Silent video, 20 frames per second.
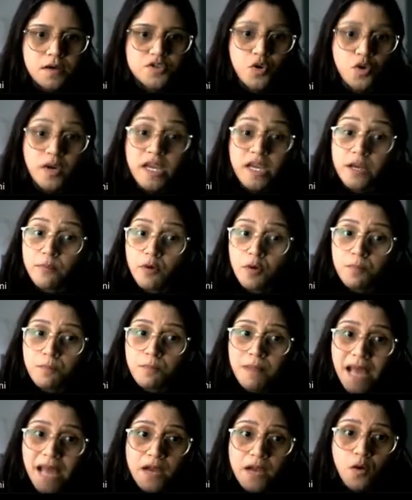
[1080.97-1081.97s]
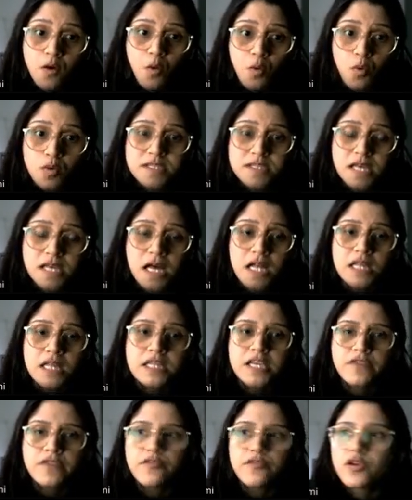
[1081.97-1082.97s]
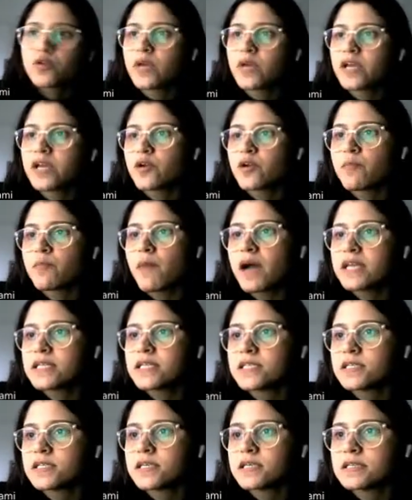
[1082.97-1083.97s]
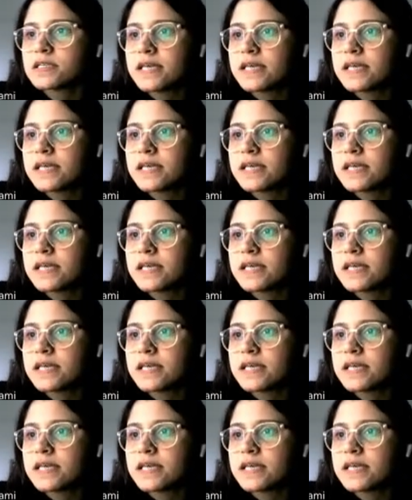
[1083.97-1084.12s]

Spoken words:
talking about black holes, I'll give you a quick reminder